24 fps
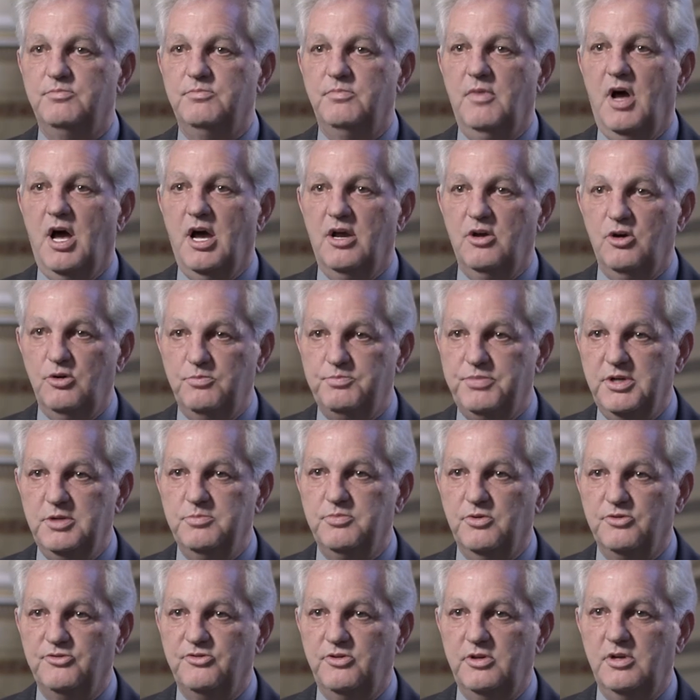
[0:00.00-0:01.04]
I hope
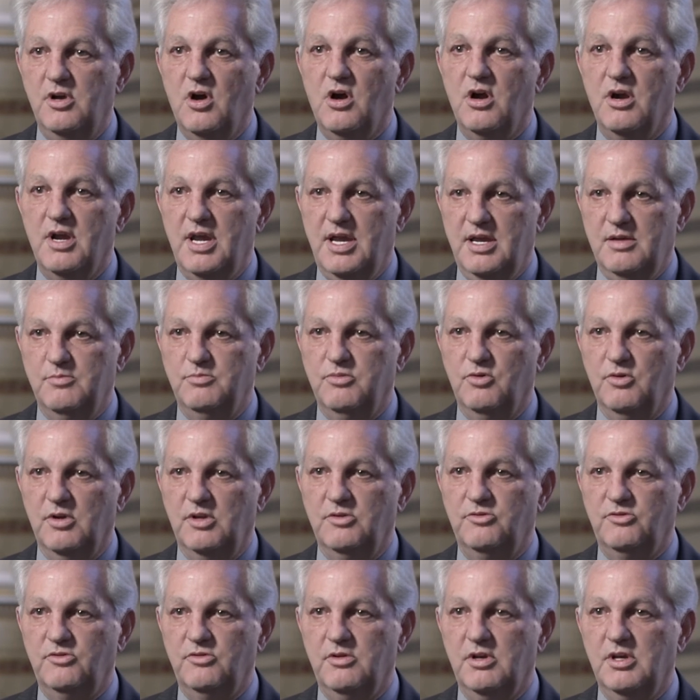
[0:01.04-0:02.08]
people see our
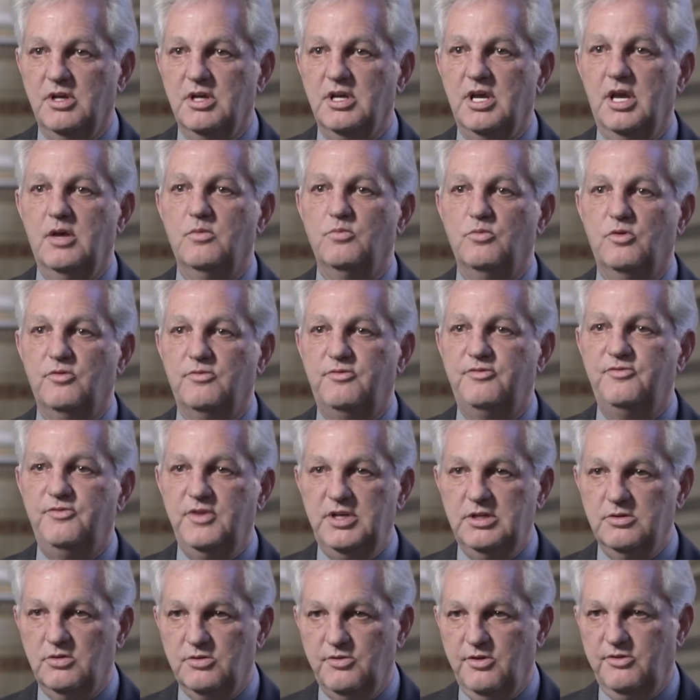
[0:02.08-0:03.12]
handprints and will
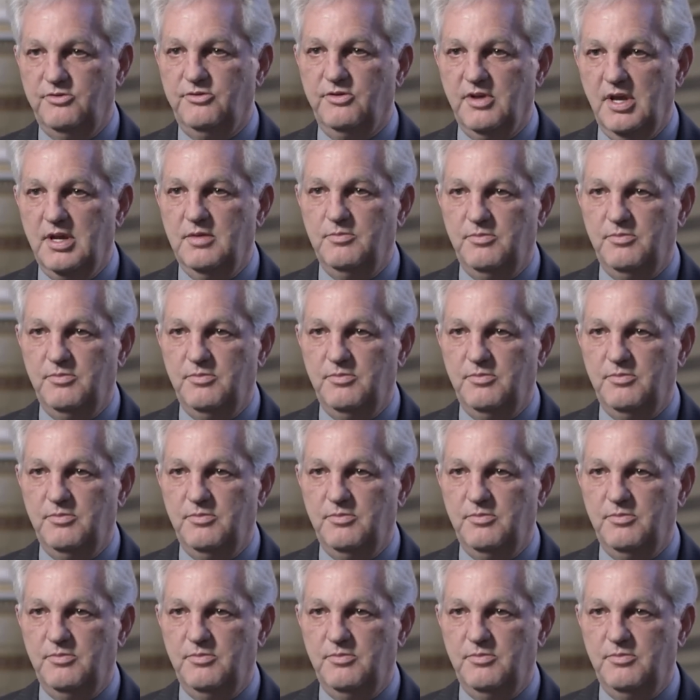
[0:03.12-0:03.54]
feel the same